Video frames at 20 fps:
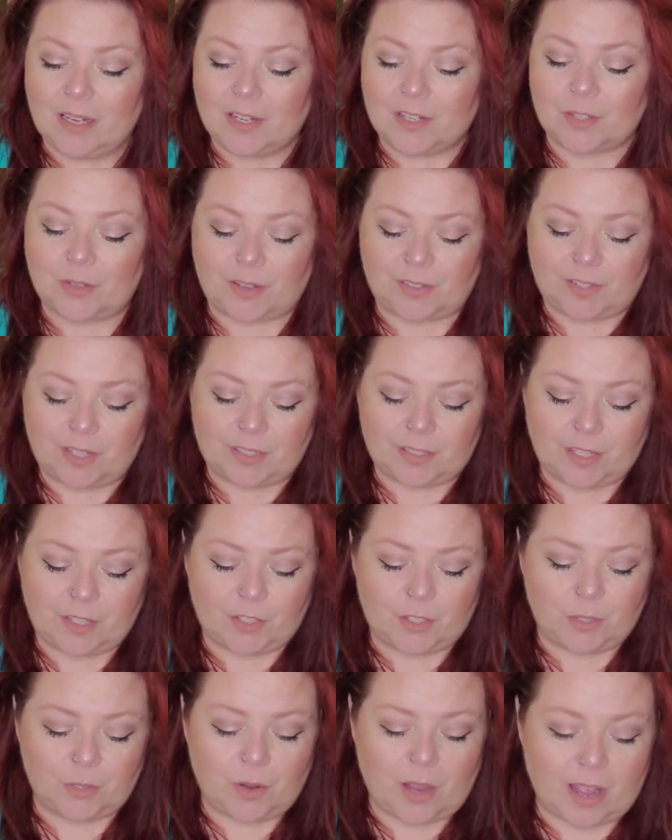So I think
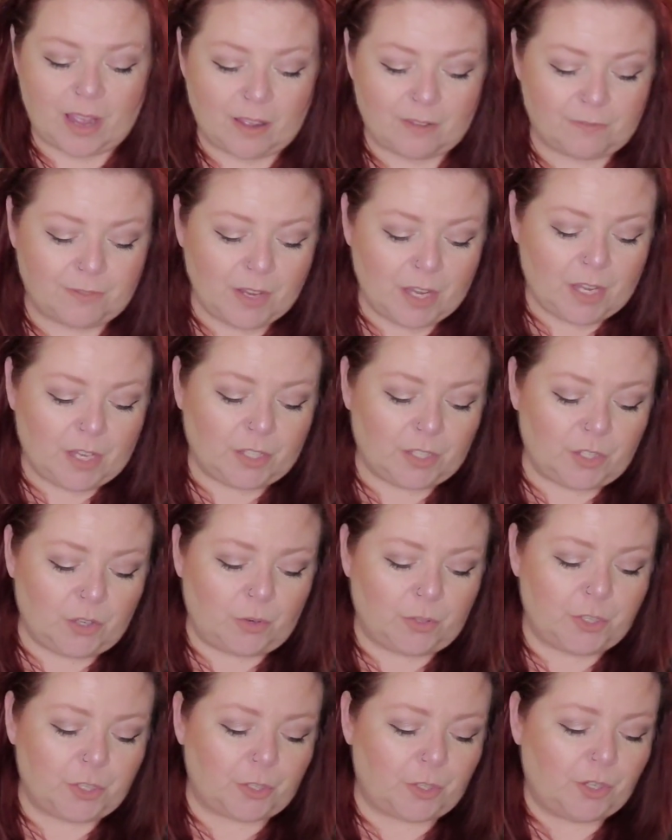that you have, you know,
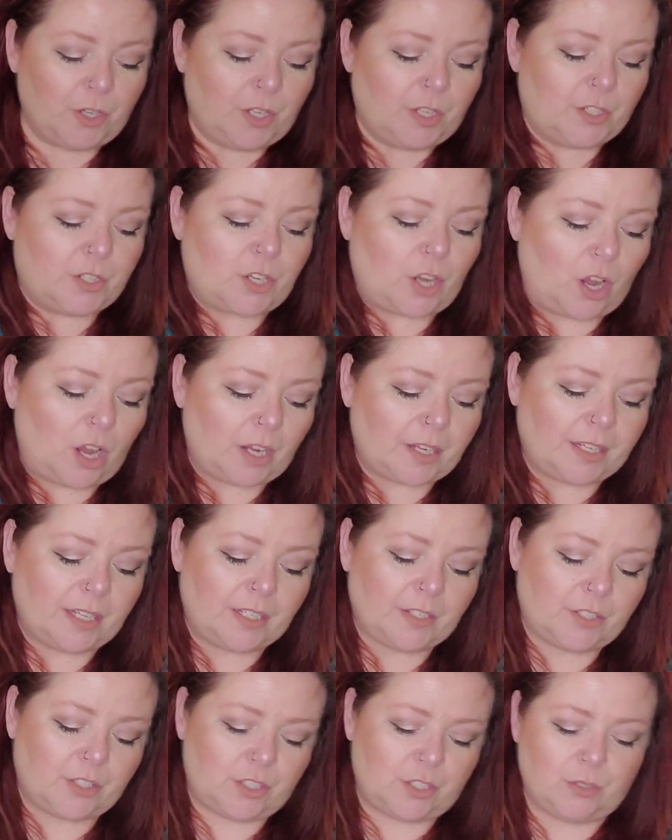you're
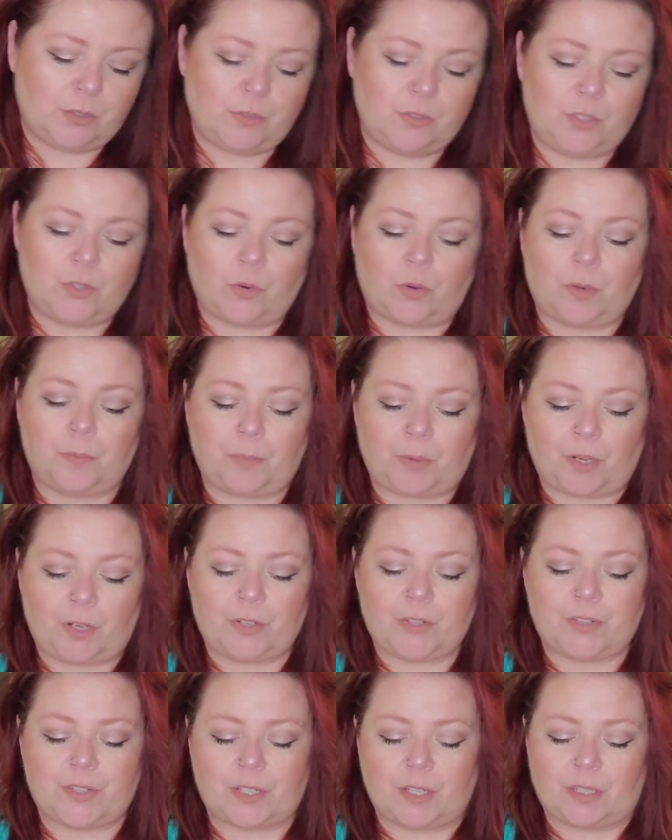talking to your
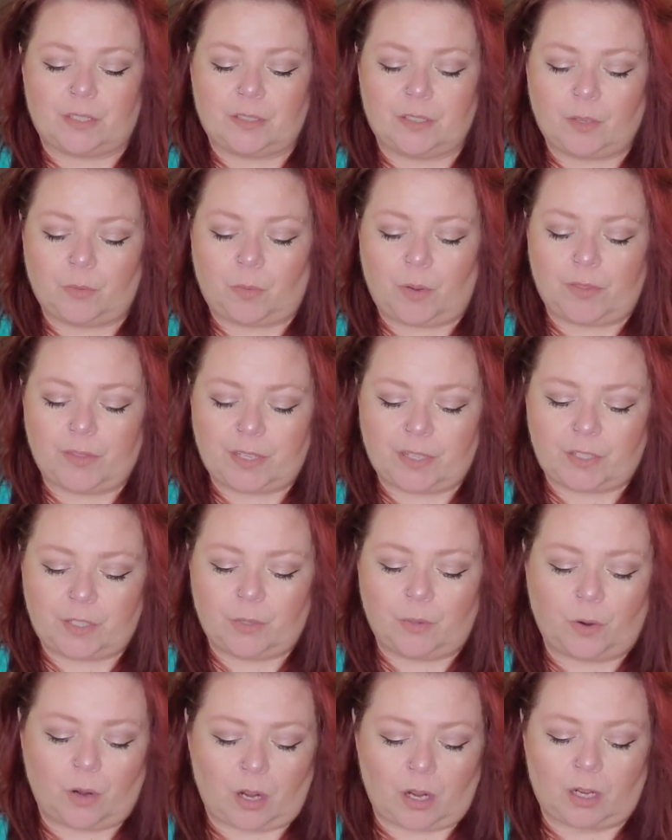person, the one that
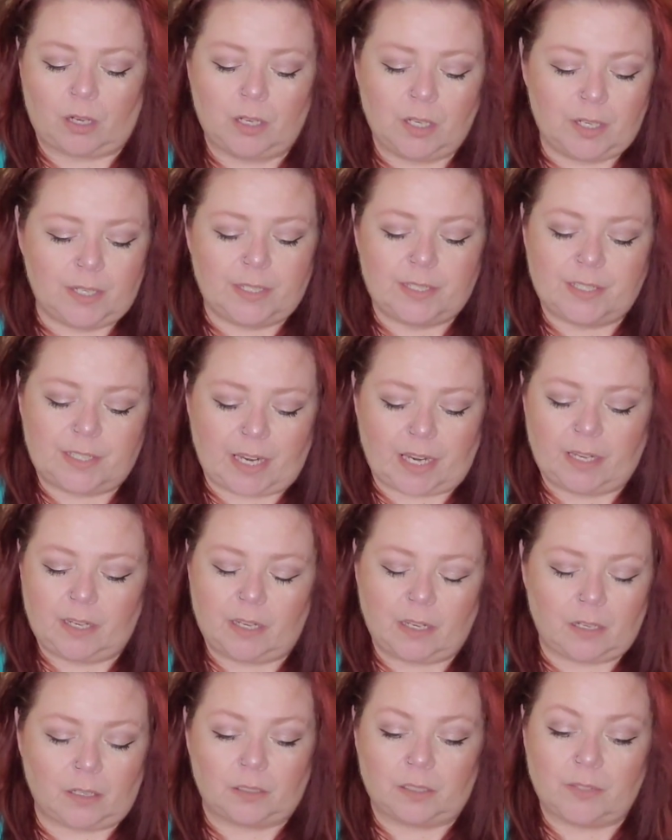you are
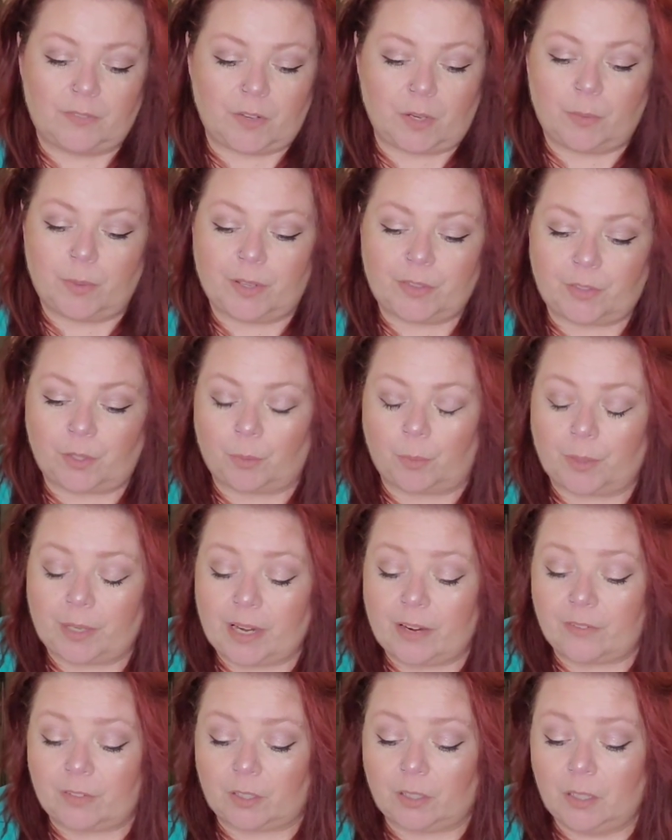dating or living with or
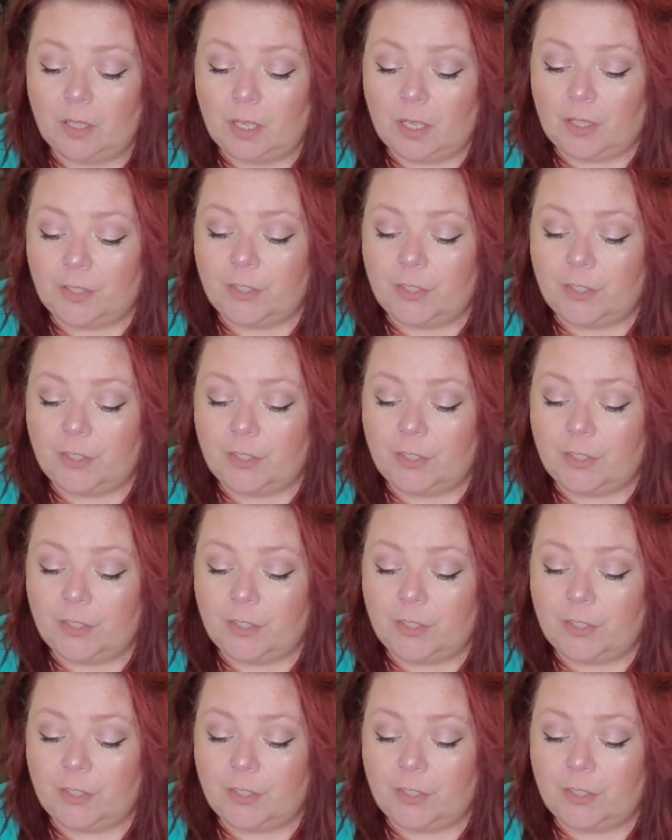whatever.